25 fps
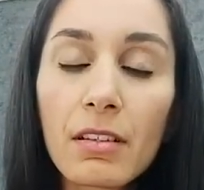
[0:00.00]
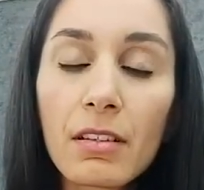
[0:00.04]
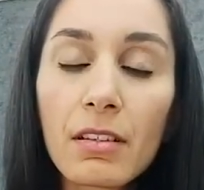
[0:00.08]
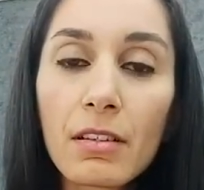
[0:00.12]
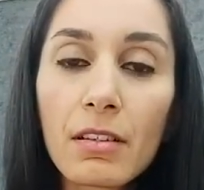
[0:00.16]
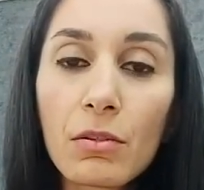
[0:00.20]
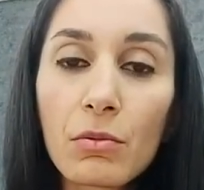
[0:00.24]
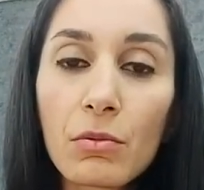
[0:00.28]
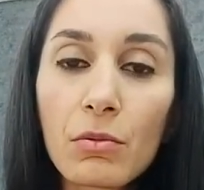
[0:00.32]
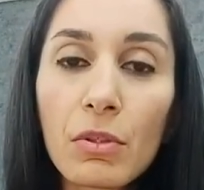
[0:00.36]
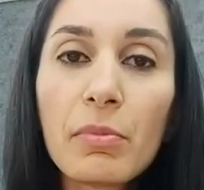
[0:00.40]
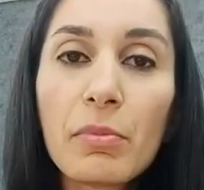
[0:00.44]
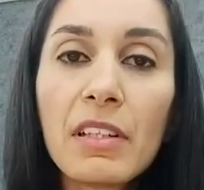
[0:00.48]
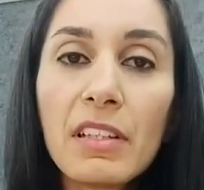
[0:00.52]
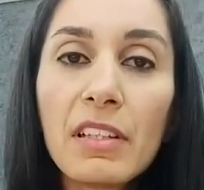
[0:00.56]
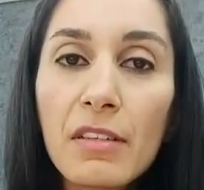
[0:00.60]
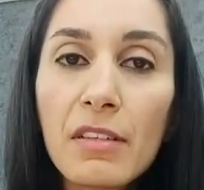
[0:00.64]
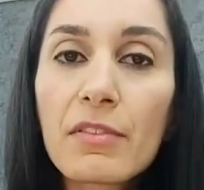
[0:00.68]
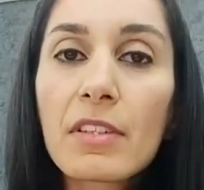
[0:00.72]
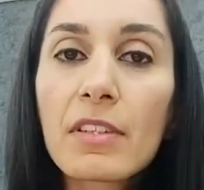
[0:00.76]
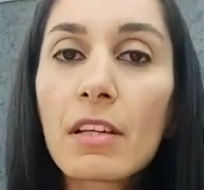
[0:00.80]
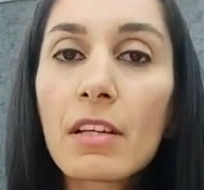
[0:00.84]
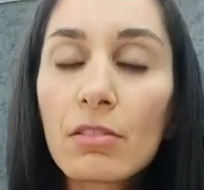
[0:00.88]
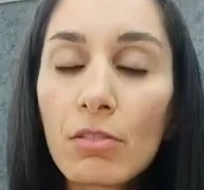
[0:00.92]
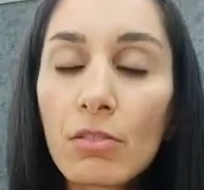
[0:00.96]
we
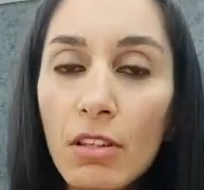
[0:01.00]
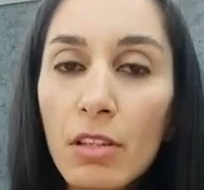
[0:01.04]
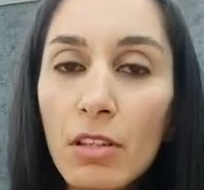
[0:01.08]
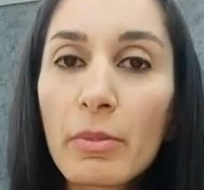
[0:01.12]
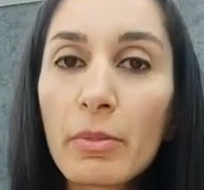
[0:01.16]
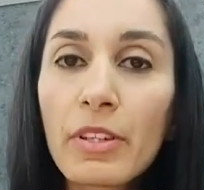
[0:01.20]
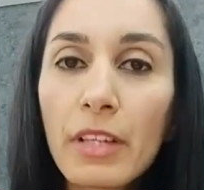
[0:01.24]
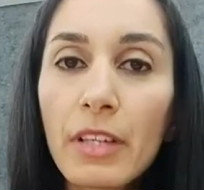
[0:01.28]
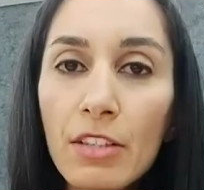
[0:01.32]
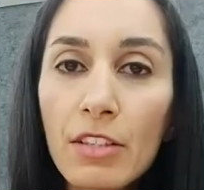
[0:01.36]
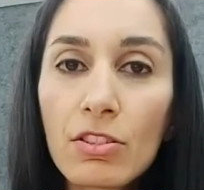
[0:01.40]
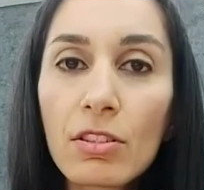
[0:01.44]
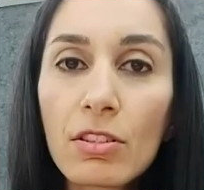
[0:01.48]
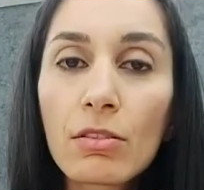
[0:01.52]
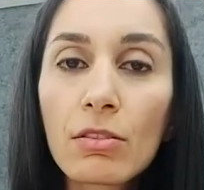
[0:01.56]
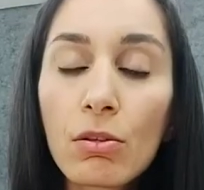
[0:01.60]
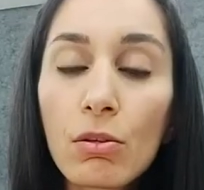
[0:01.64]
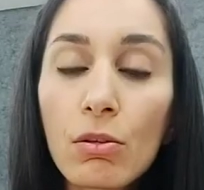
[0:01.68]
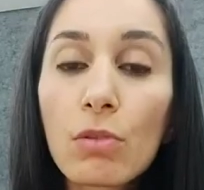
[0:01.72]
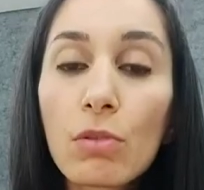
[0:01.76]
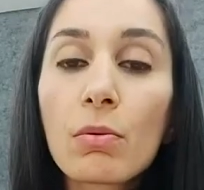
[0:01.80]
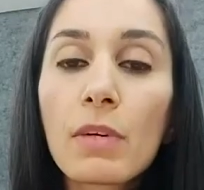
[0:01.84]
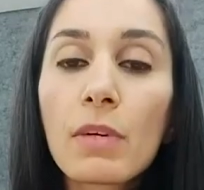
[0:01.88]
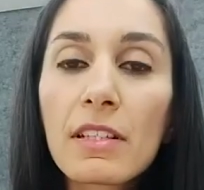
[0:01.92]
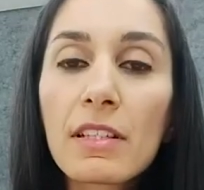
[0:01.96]
believe that collaboration
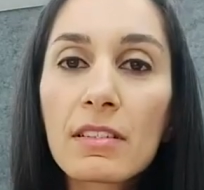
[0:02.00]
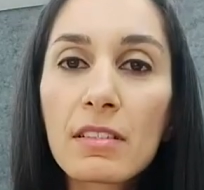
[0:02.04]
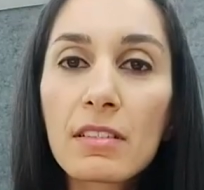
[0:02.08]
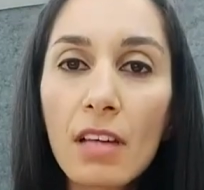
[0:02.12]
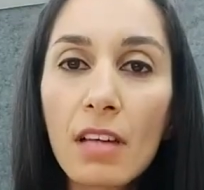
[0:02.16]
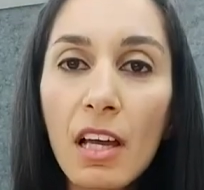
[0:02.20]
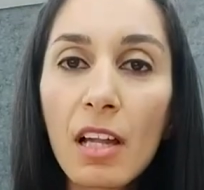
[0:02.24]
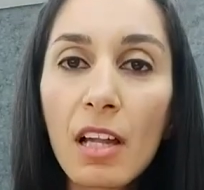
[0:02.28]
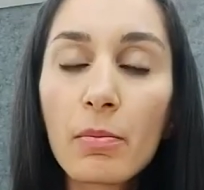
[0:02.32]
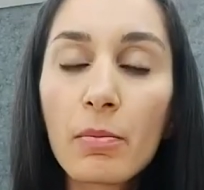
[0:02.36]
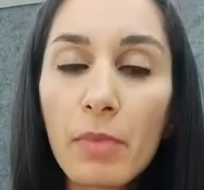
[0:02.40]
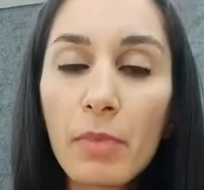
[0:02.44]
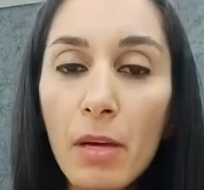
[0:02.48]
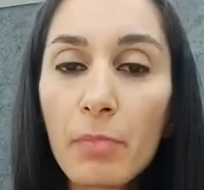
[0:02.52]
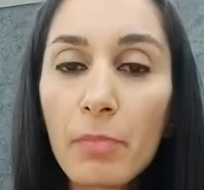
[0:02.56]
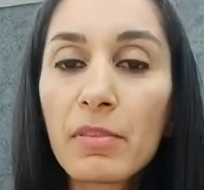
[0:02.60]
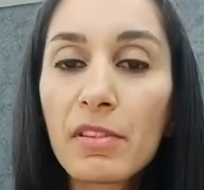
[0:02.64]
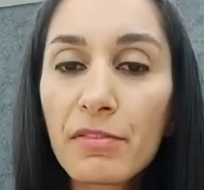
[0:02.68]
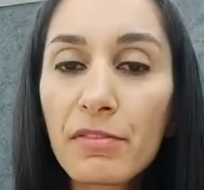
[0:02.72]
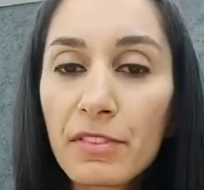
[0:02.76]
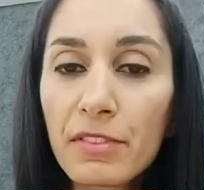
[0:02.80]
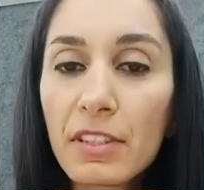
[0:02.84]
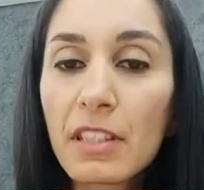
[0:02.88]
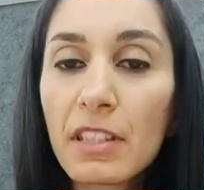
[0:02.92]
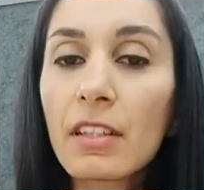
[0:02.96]
always help
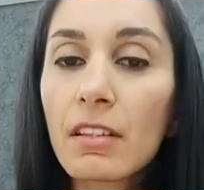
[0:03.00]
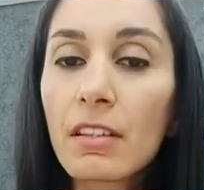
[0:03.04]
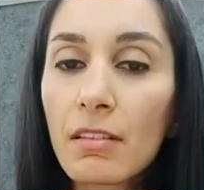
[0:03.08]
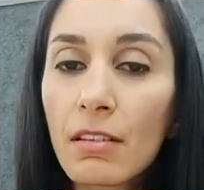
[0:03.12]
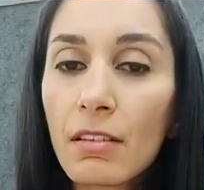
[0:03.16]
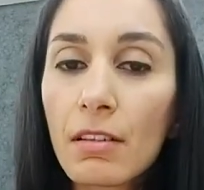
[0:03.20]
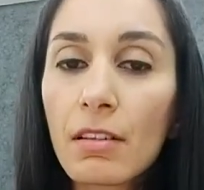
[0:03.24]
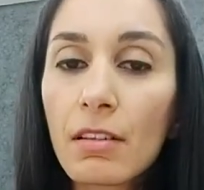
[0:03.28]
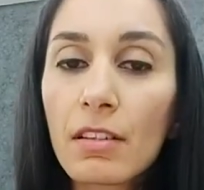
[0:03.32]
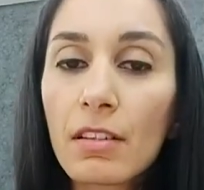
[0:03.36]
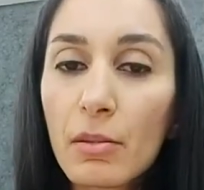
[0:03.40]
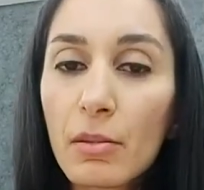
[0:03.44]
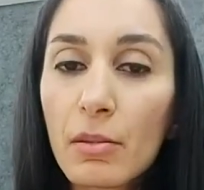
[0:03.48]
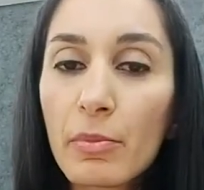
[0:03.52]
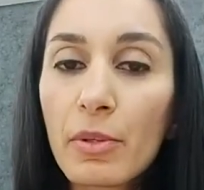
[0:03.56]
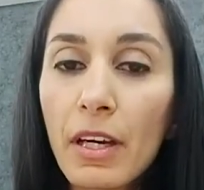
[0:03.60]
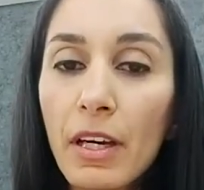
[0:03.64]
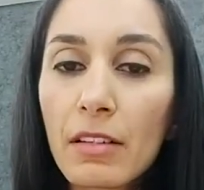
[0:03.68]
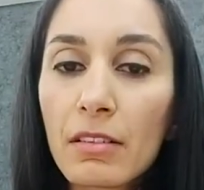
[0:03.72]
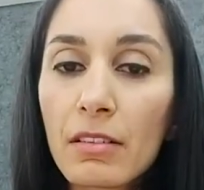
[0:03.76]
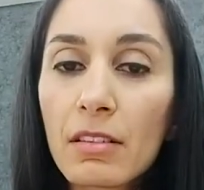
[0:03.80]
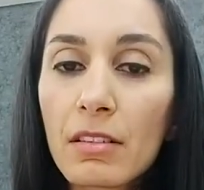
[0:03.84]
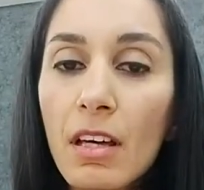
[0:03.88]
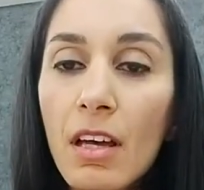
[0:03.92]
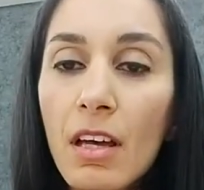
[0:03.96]
uplifting the
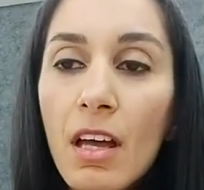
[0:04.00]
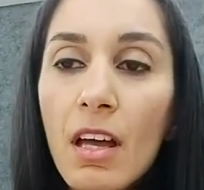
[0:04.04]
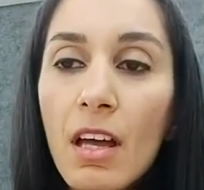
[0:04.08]
brand.